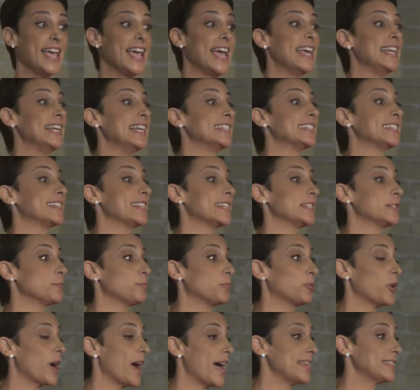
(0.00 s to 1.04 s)
And it's this
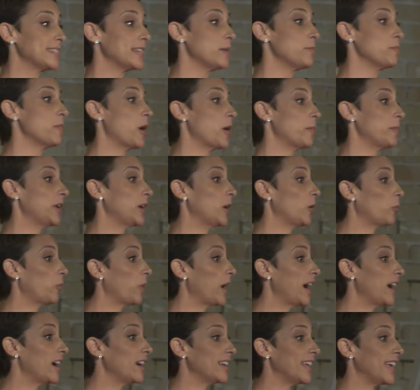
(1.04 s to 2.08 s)
present moment
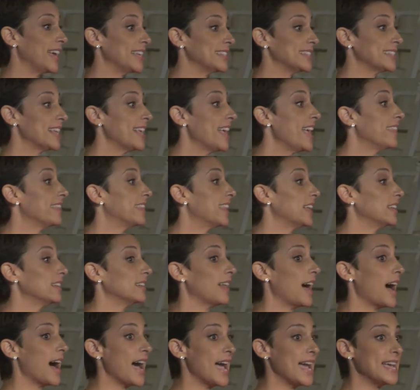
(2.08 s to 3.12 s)
awareness that
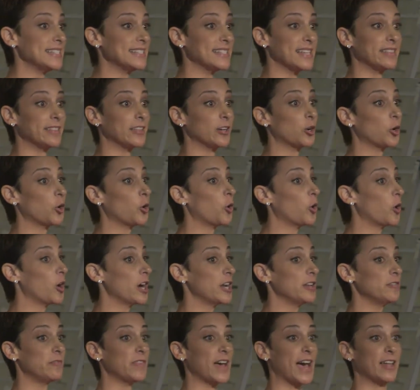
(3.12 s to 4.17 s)
lies at the core
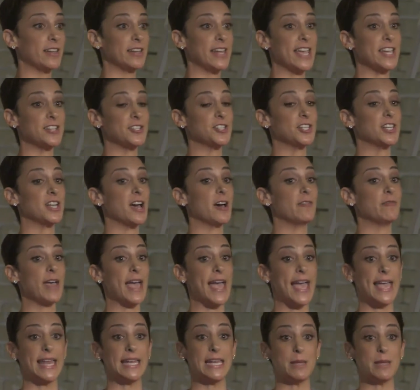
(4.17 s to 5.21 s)
and foundation of any